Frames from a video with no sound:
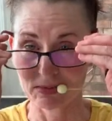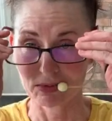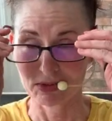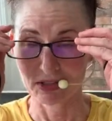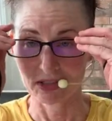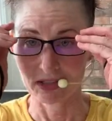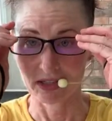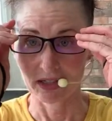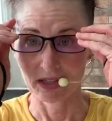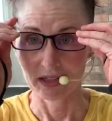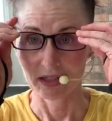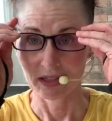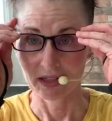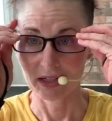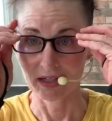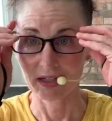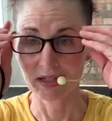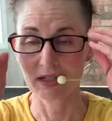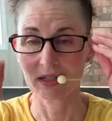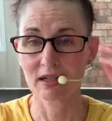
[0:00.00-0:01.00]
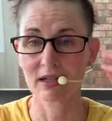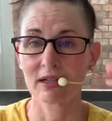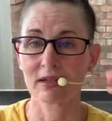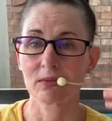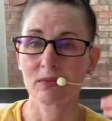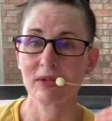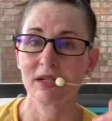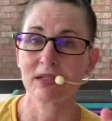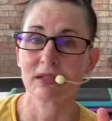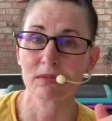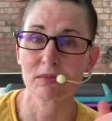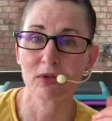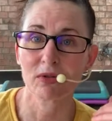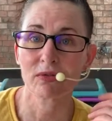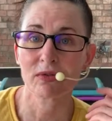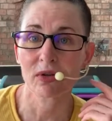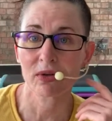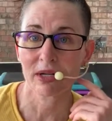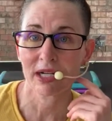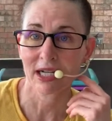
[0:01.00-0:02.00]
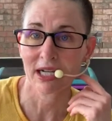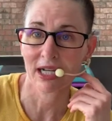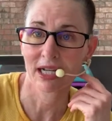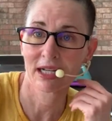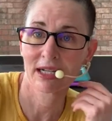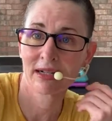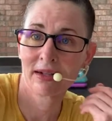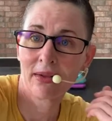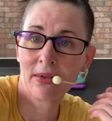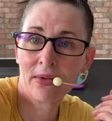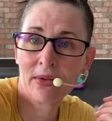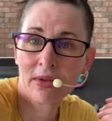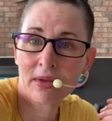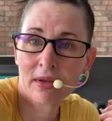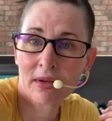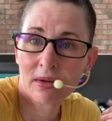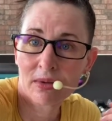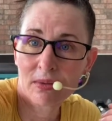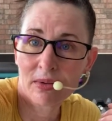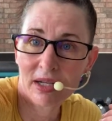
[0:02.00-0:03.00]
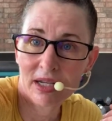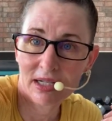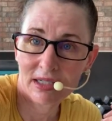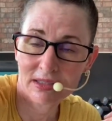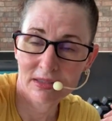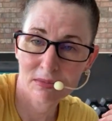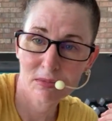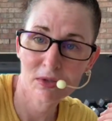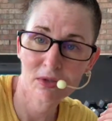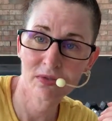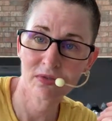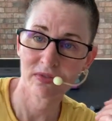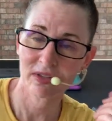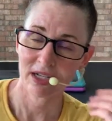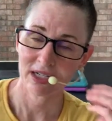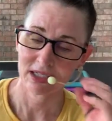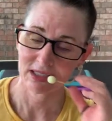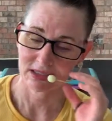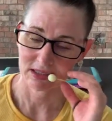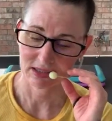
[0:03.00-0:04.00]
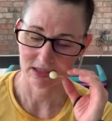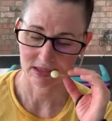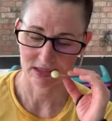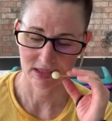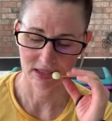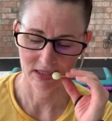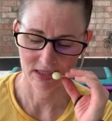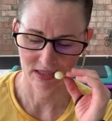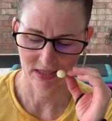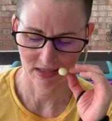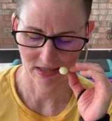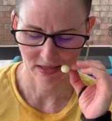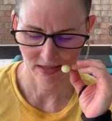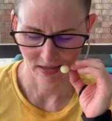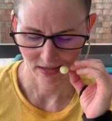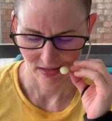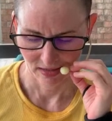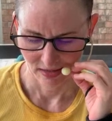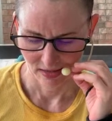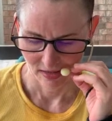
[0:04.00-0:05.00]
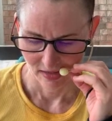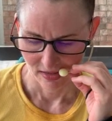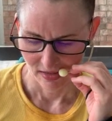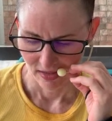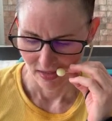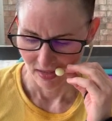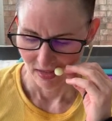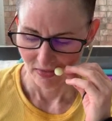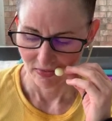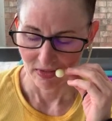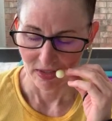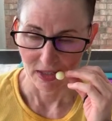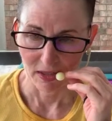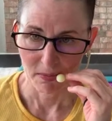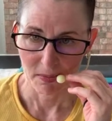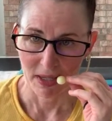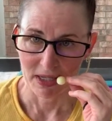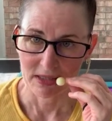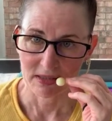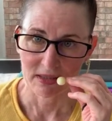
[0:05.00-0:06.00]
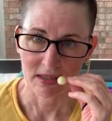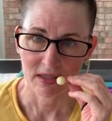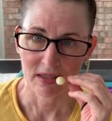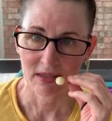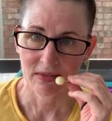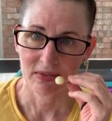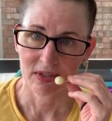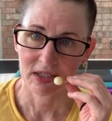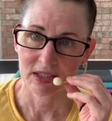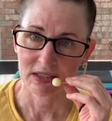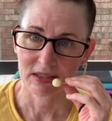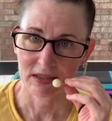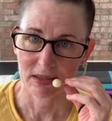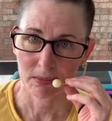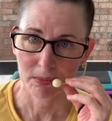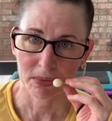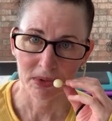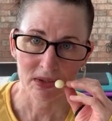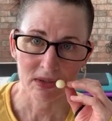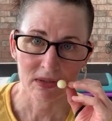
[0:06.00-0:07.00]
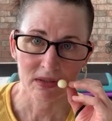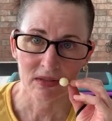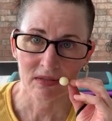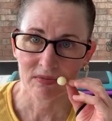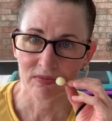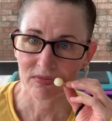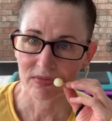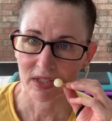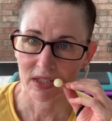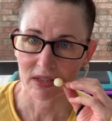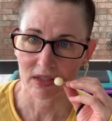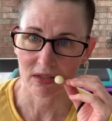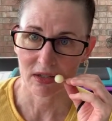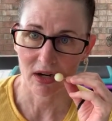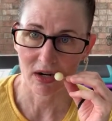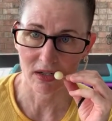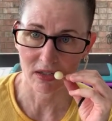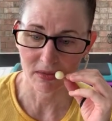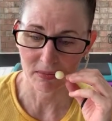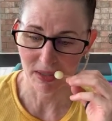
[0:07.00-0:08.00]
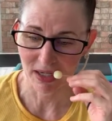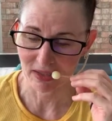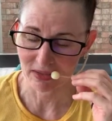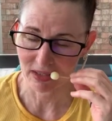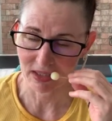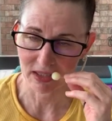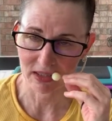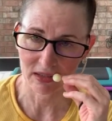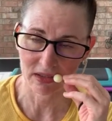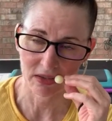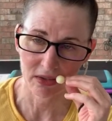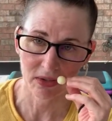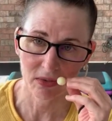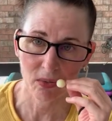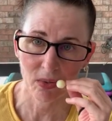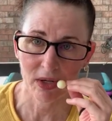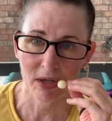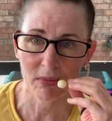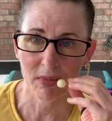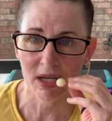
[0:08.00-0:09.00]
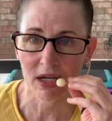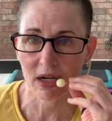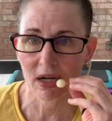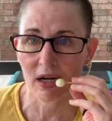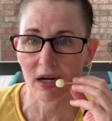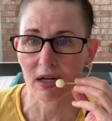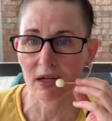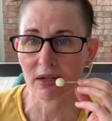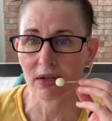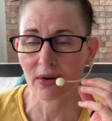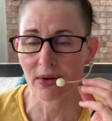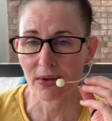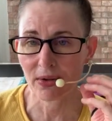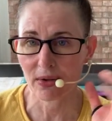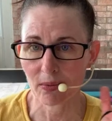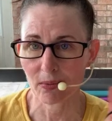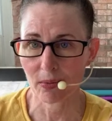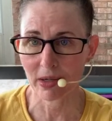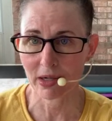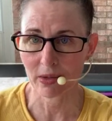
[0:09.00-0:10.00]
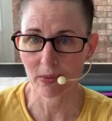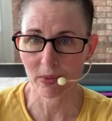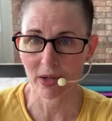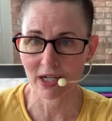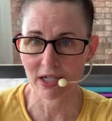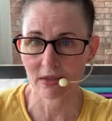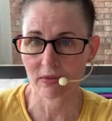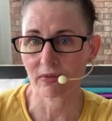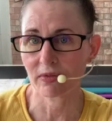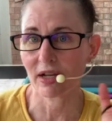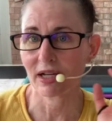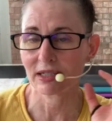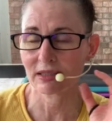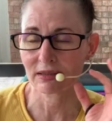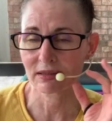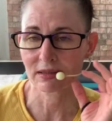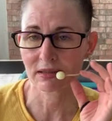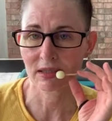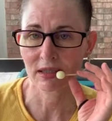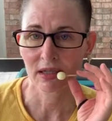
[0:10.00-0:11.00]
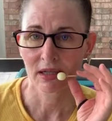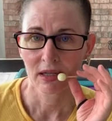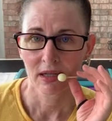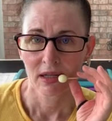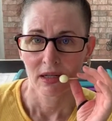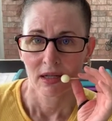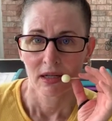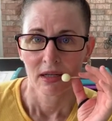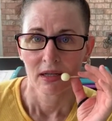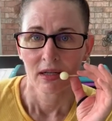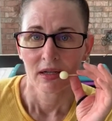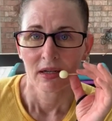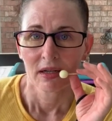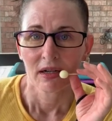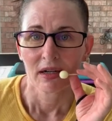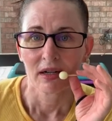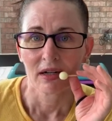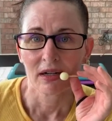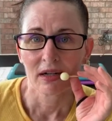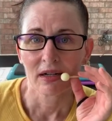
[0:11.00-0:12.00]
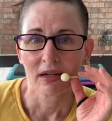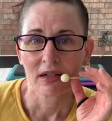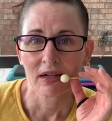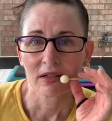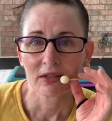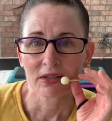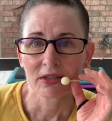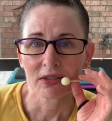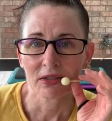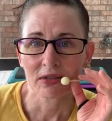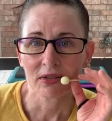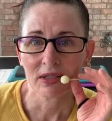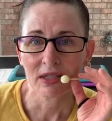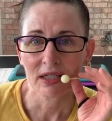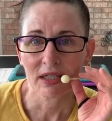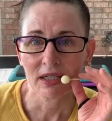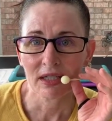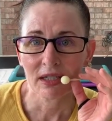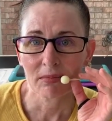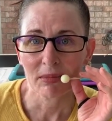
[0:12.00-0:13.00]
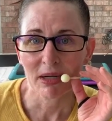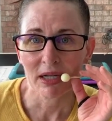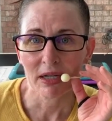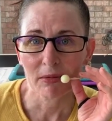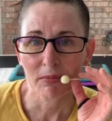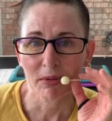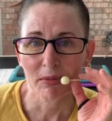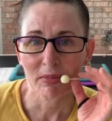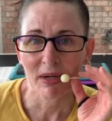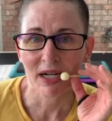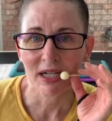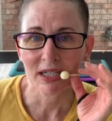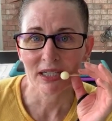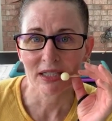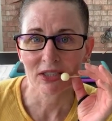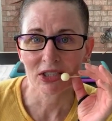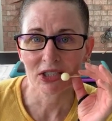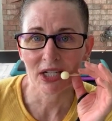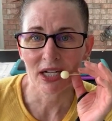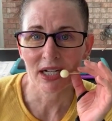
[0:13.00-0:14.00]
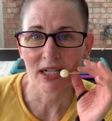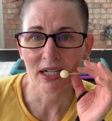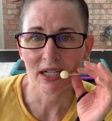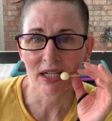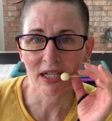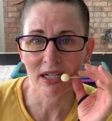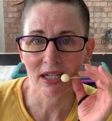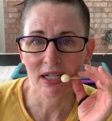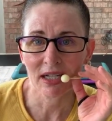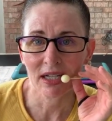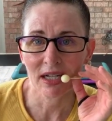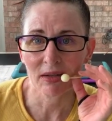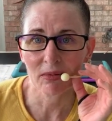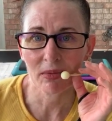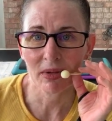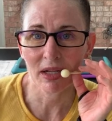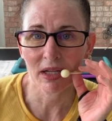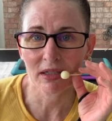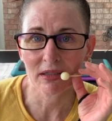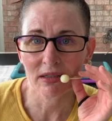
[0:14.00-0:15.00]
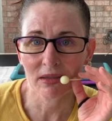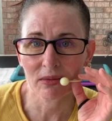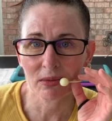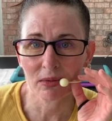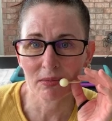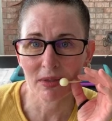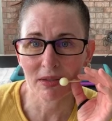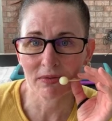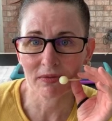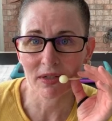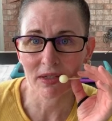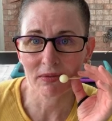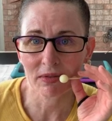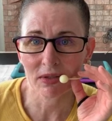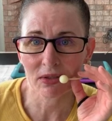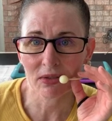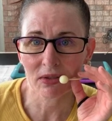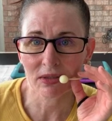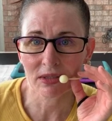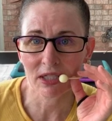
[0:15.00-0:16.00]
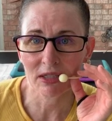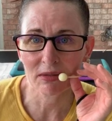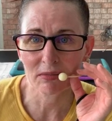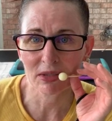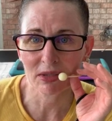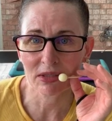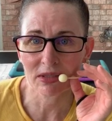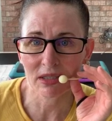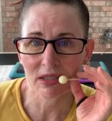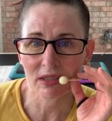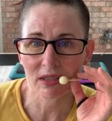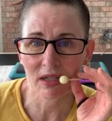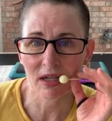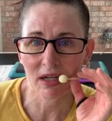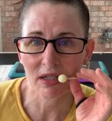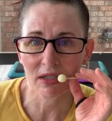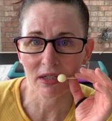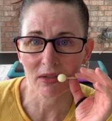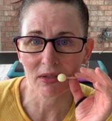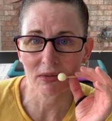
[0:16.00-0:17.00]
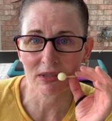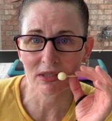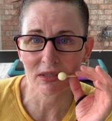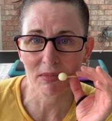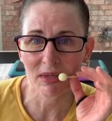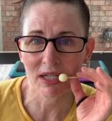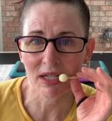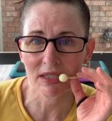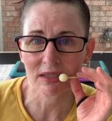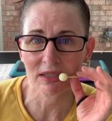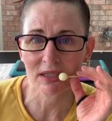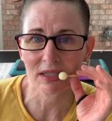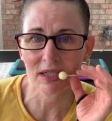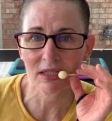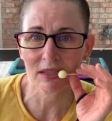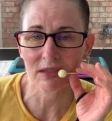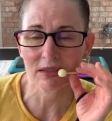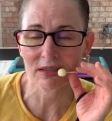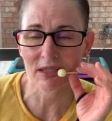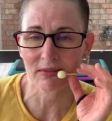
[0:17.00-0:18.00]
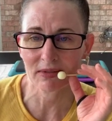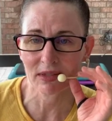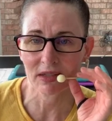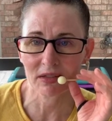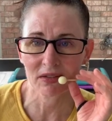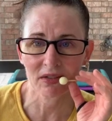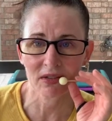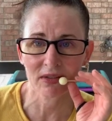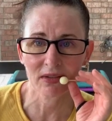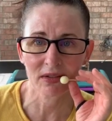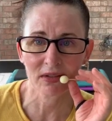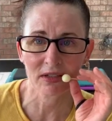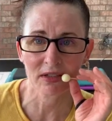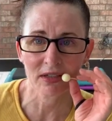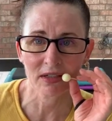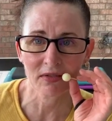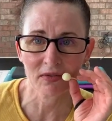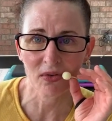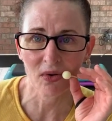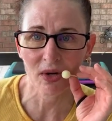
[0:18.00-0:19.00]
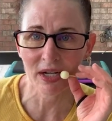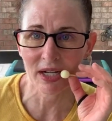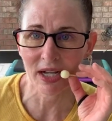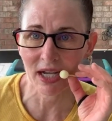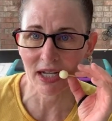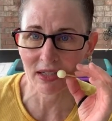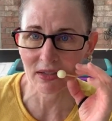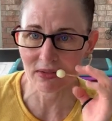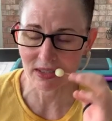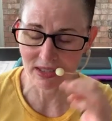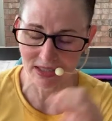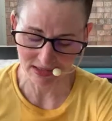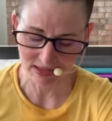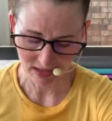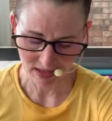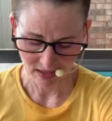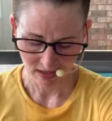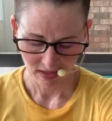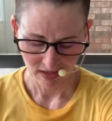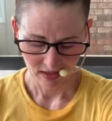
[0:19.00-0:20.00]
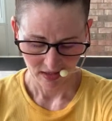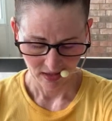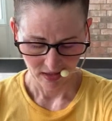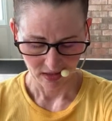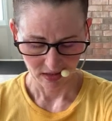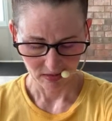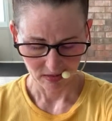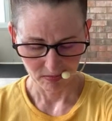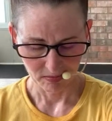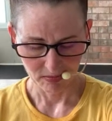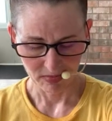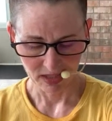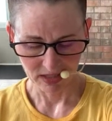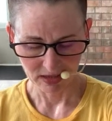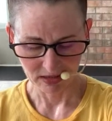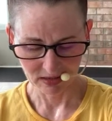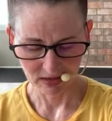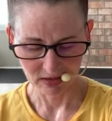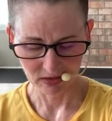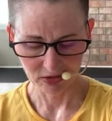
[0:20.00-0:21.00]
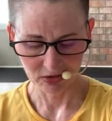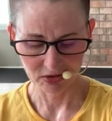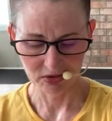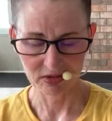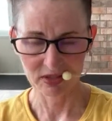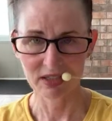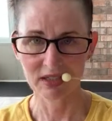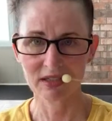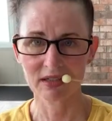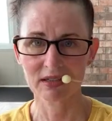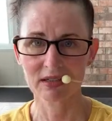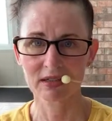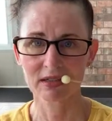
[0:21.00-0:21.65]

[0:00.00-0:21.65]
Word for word: what'd you think? We had to move quick. We had to move fast. Very basic, very simple, nothing hard about it. You want to make it harder, you wear your weighted vest. Oh, Judy, my upper body is shaking. And we ended with my favorite cool down music. The cardio was amazing. seven hundred thirty-four calories. Amazing, Judy.